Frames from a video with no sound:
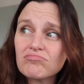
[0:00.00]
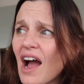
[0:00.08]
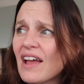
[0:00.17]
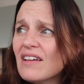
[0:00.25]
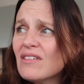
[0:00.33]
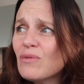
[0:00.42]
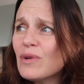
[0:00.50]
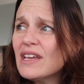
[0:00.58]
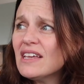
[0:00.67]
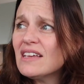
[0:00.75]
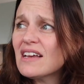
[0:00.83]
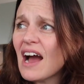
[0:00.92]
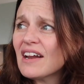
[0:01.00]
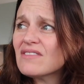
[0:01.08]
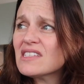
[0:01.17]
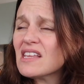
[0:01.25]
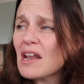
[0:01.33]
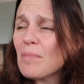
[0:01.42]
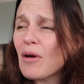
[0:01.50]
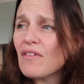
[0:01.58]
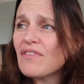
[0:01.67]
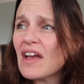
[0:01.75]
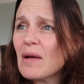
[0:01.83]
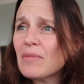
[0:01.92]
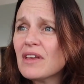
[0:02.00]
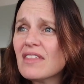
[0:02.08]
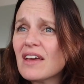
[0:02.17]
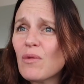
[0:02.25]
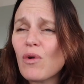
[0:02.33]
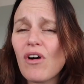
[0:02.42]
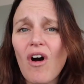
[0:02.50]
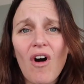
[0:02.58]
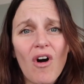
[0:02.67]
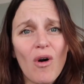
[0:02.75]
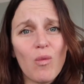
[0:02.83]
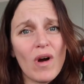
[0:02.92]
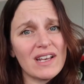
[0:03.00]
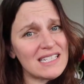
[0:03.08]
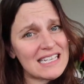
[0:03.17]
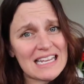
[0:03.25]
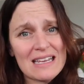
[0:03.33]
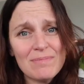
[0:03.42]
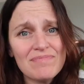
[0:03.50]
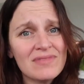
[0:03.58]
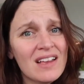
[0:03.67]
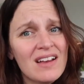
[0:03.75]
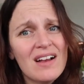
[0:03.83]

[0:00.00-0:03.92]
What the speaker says: We kind of set up our family that we're all one team.